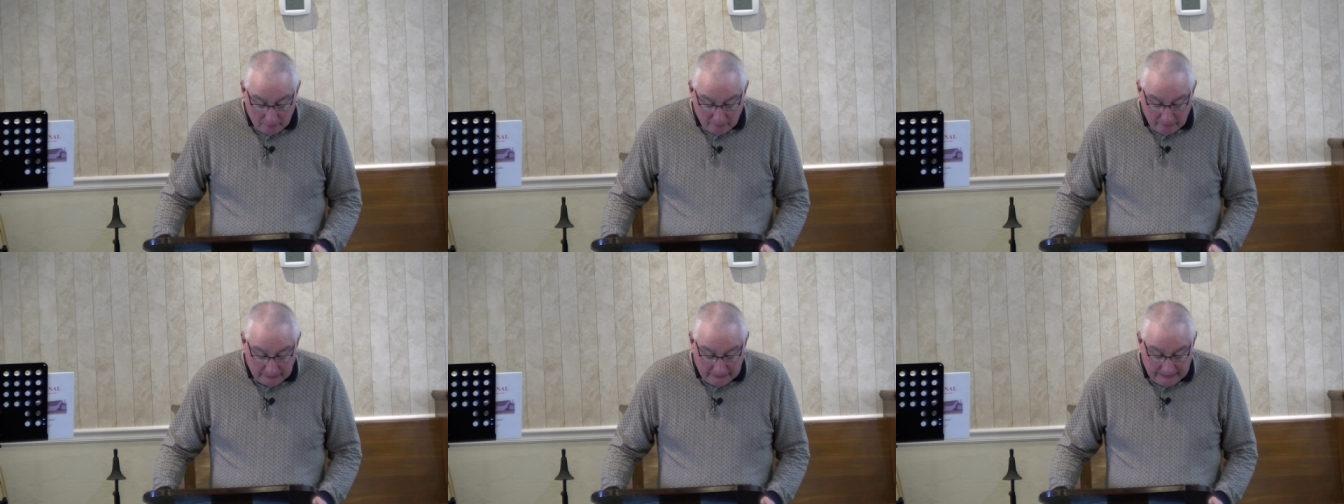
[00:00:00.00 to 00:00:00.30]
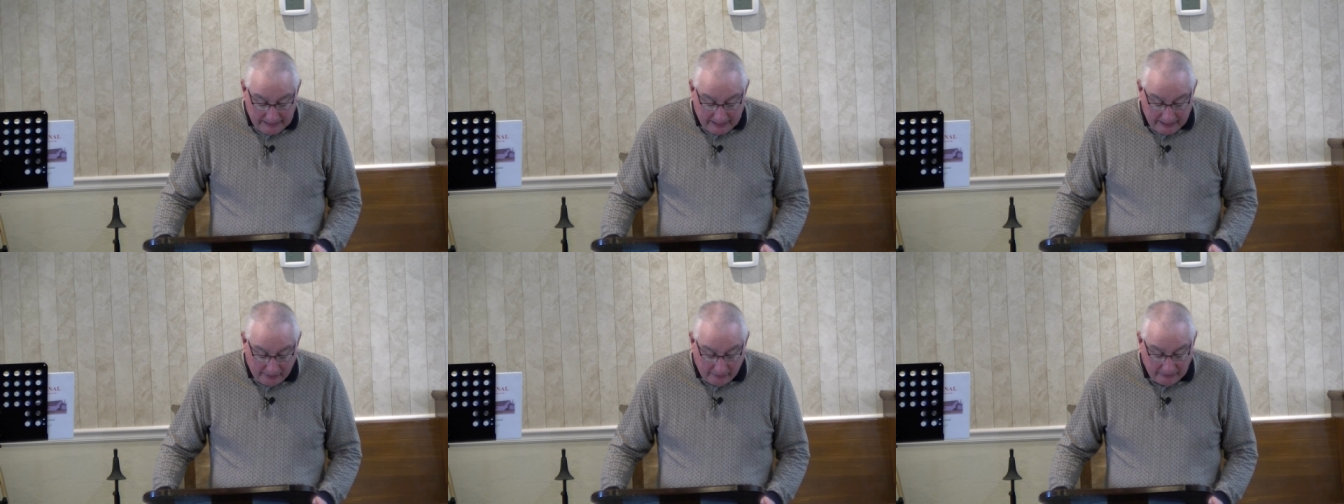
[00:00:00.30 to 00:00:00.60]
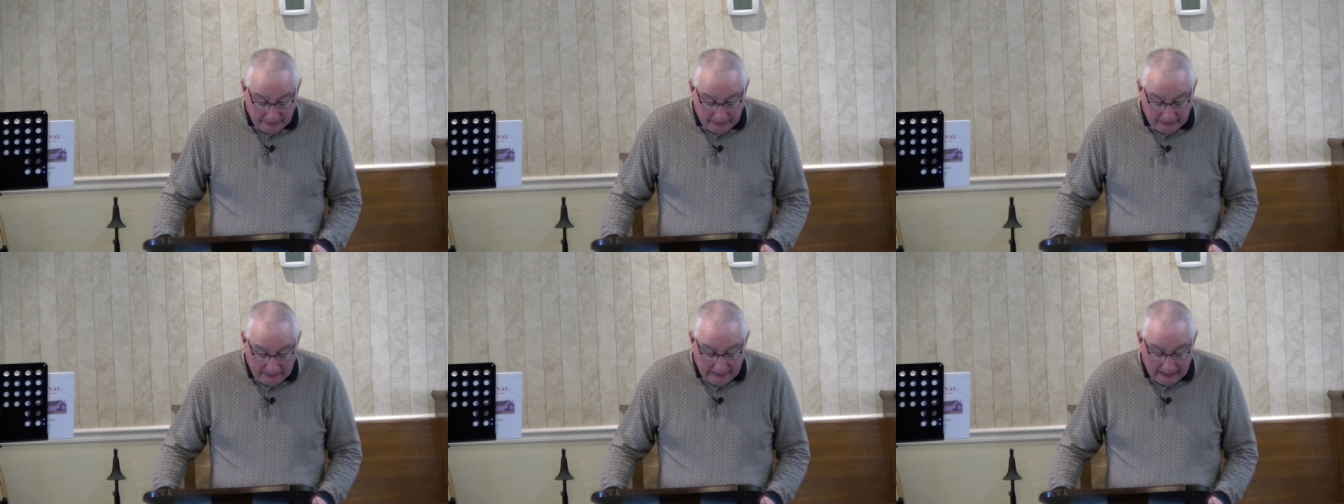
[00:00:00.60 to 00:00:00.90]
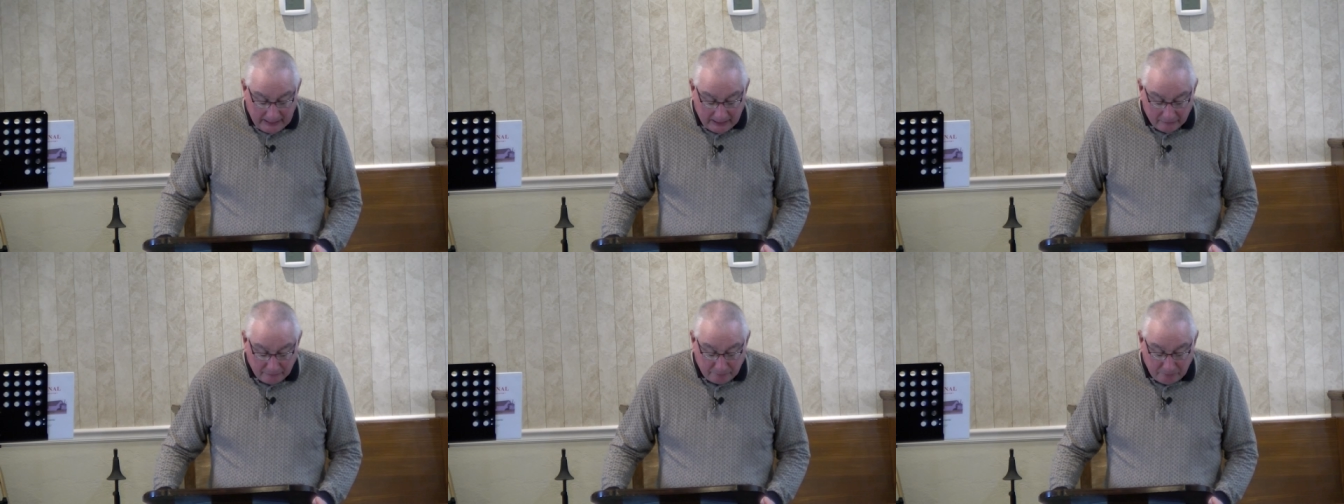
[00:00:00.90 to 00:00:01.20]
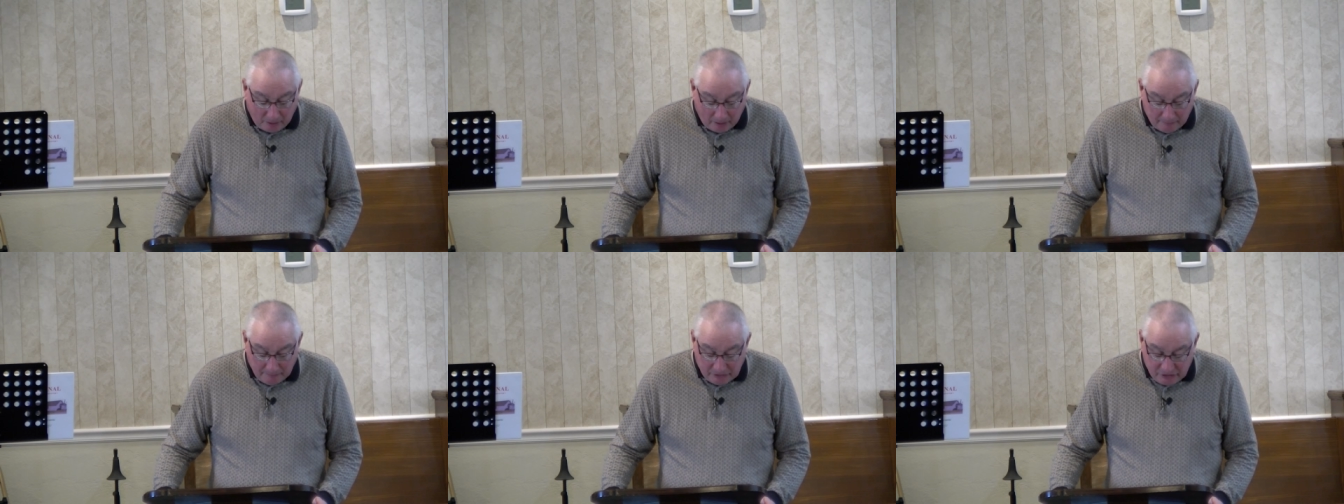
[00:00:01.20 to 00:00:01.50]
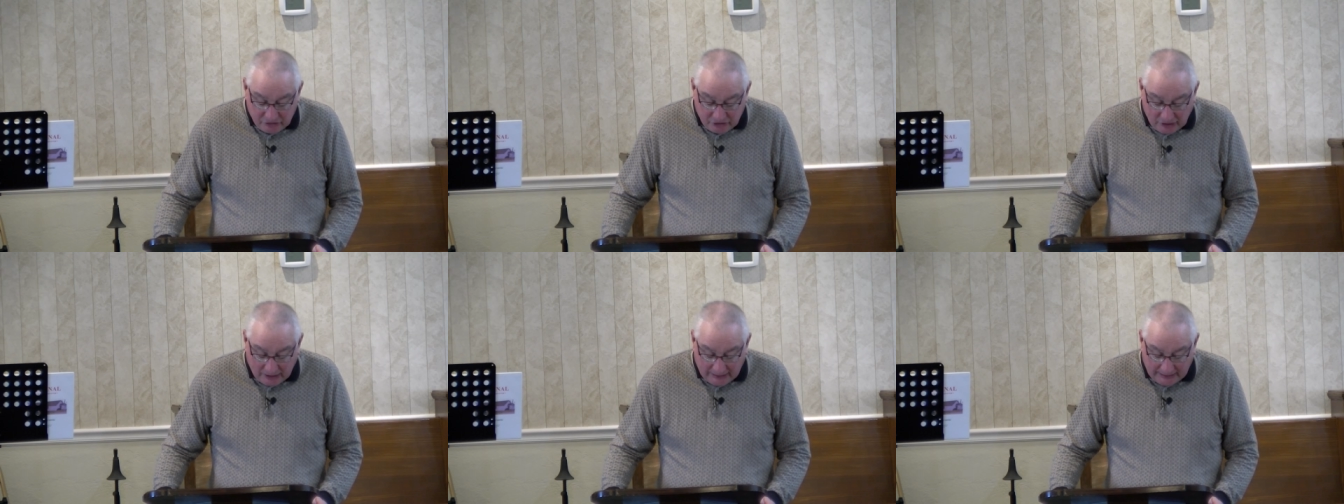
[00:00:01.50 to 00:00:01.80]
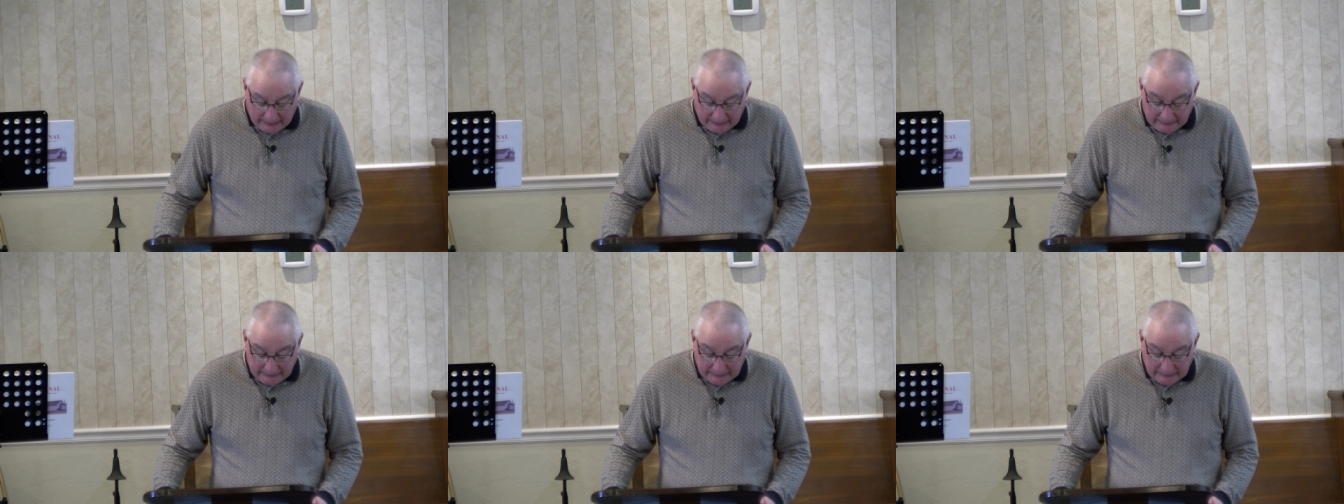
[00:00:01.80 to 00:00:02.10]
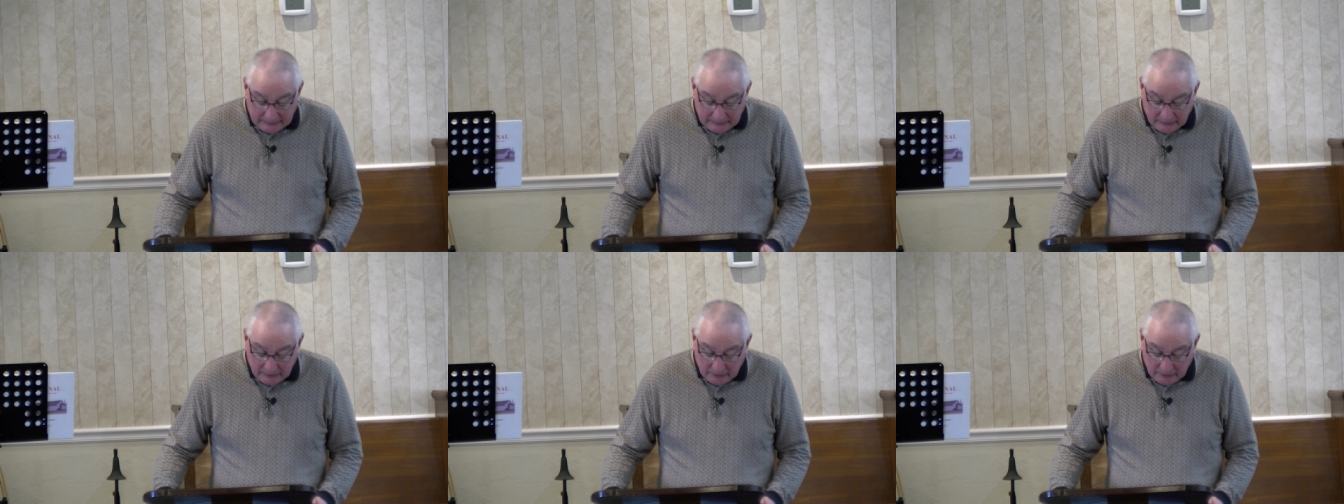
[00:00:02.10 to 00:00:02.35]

But now he hath promised, saying,